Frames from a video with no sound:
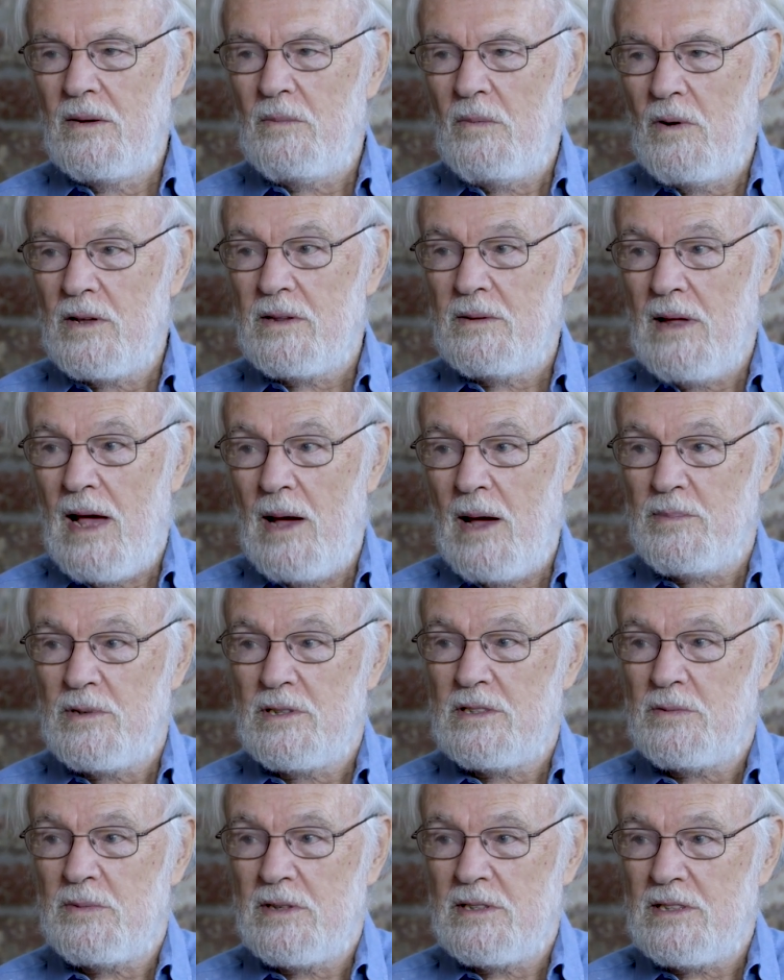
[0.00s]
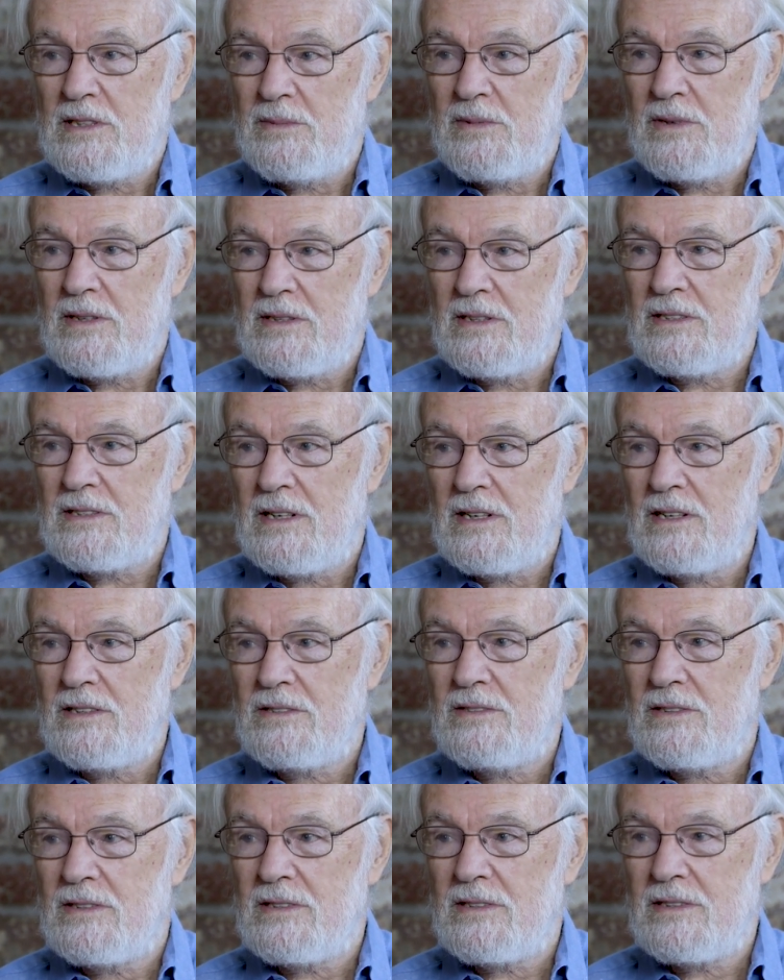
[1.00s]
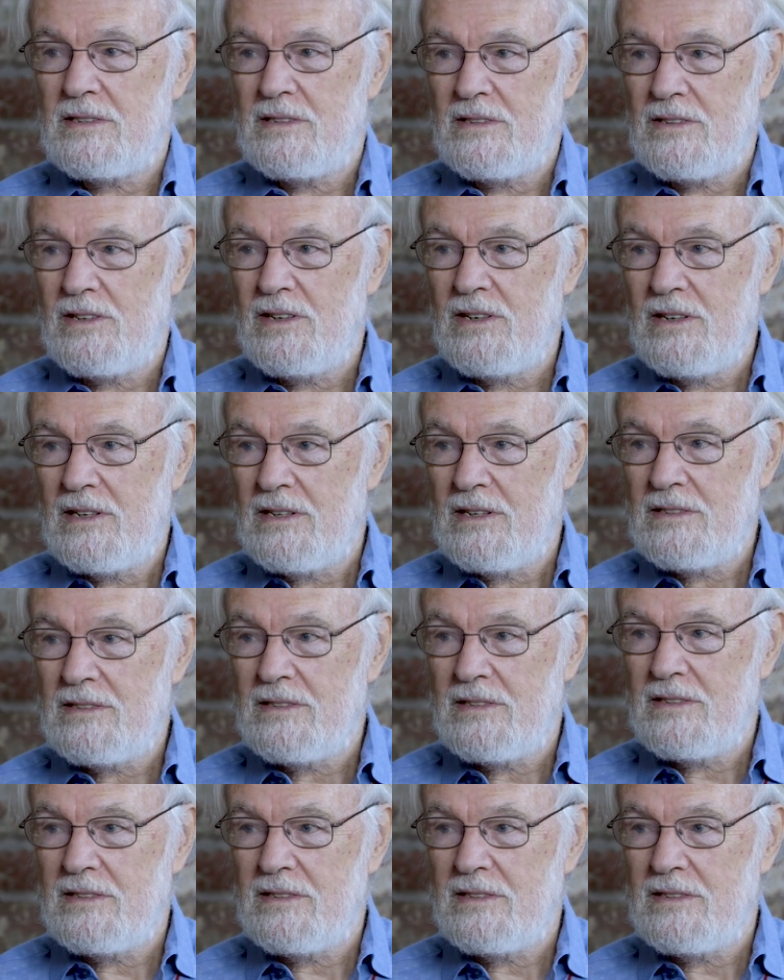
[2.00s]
what happens when something disastrous occurs